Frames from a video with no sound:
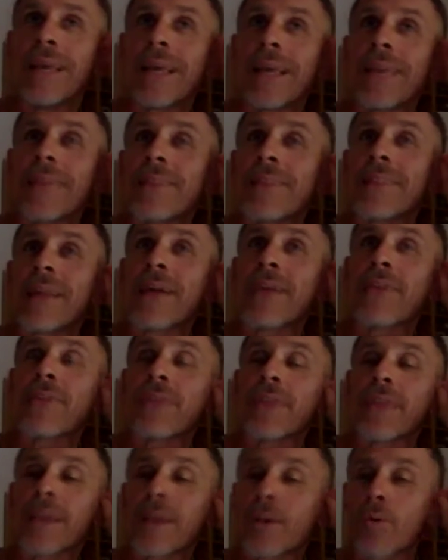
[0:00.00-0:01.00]
and
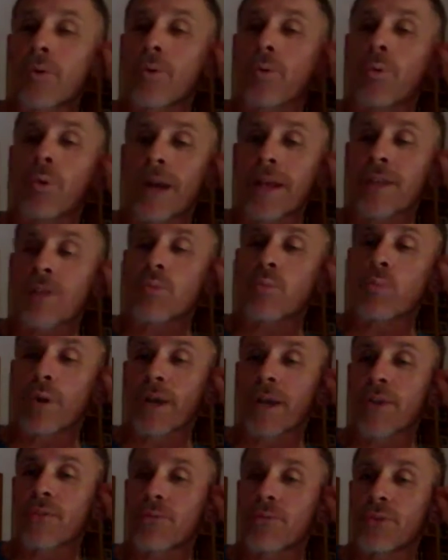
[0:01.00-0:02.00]
nothing quite
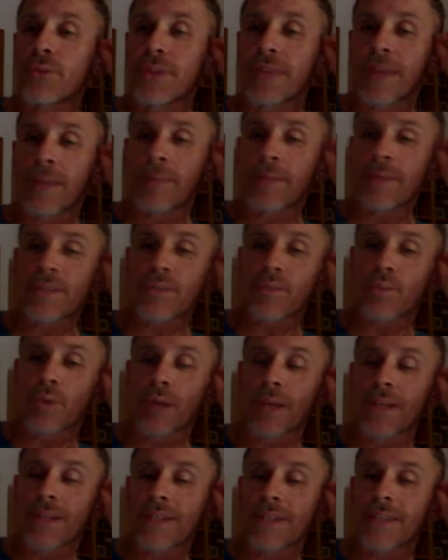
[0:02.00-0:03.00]
worked for them as
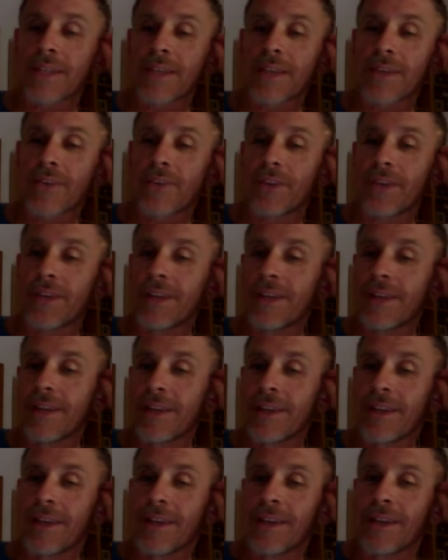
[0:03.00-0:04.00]
well as TRE.
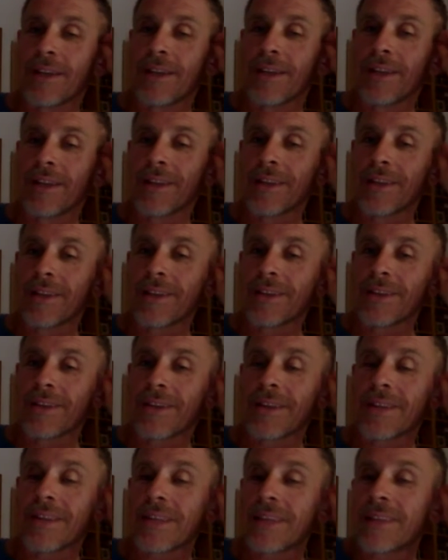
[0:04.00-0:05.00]

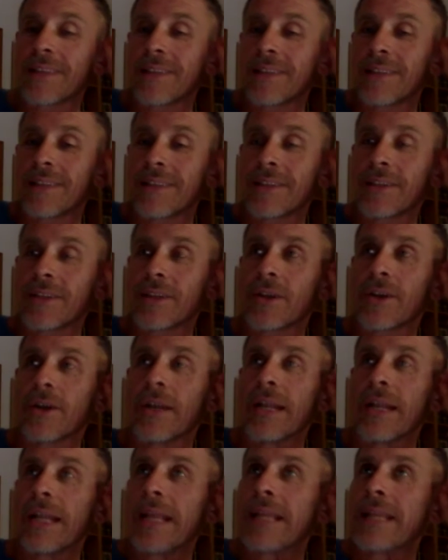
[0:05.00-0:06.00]
And then
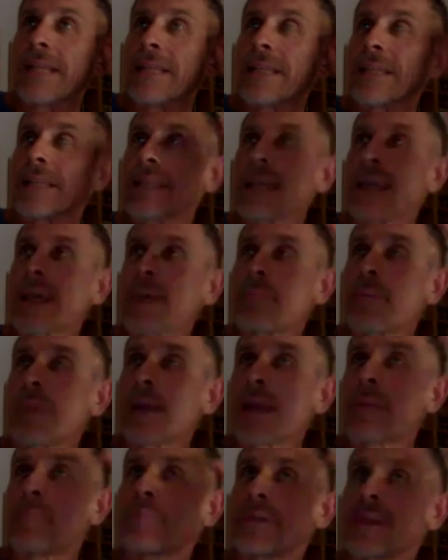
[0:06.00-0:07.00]
the
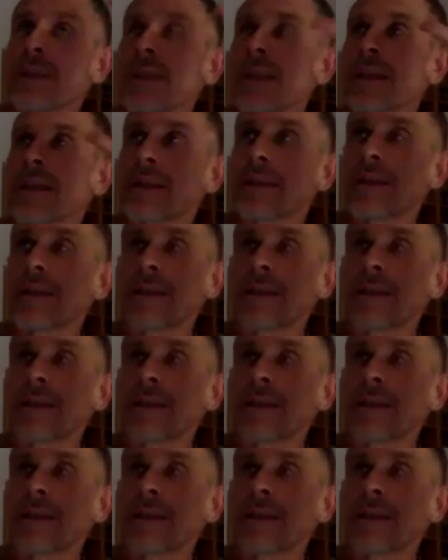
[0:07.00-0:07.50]
epileptic